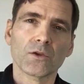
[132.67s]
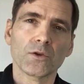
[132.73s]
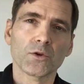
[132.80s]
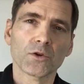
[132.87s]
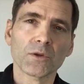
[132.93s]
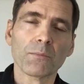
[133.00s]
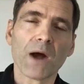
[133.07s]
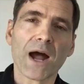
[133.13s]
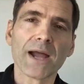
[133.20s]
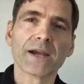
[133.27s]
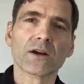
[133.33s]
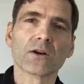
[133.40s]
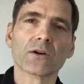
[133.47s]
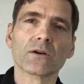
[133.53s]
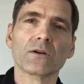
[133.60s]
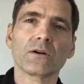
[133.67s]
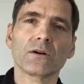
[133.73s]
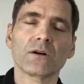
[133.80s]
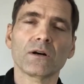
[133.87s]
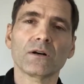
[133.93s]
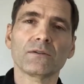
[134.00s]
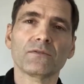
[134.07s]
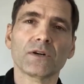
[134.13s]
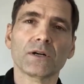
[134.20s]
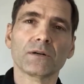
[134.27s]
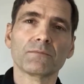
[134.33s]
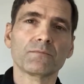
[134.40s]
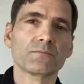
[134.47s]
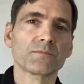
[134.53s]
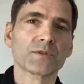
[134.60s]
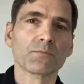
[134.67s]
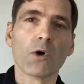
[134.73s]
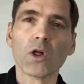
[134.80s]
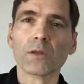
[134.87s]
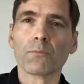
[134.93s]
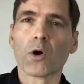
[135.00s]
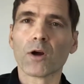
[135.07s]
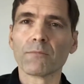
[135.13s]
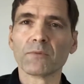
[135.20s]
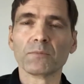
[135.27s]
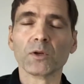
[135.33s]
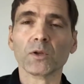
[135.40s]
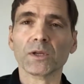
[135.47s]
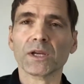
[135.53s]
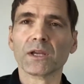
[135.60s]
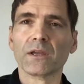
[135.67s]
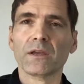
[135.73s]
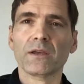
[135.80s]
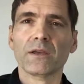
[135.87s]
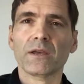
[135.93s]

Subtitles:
you're the buyer of a small apartment building